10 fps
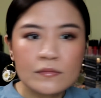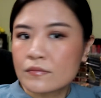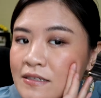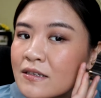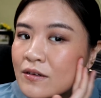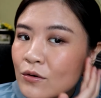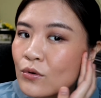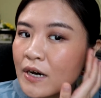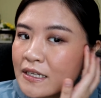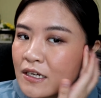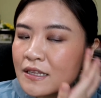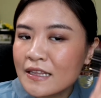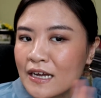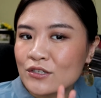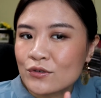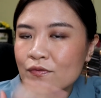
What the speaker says: It's quite a natural